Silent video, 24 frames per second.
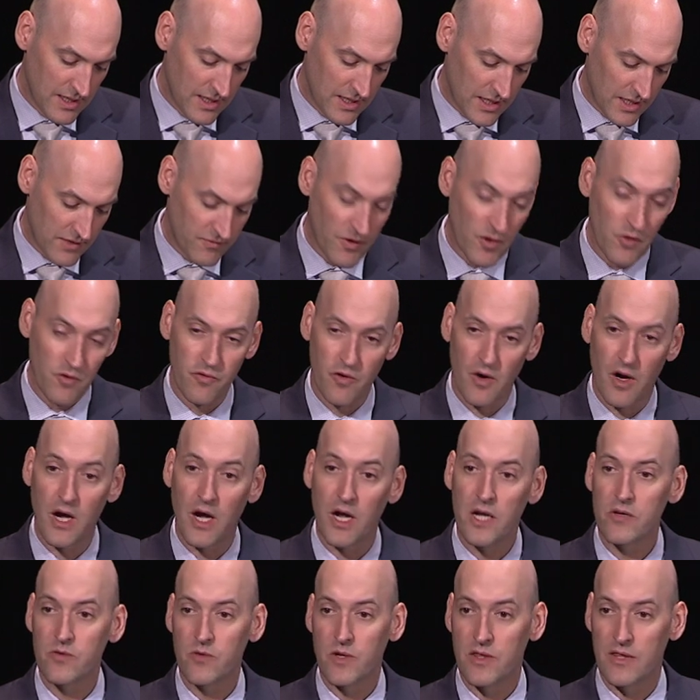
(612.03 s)
of over
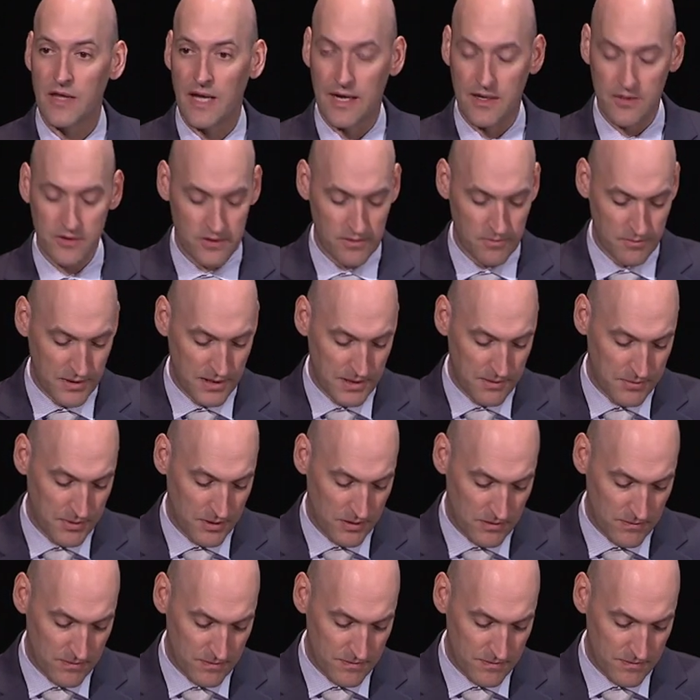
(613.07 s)
100,000 people.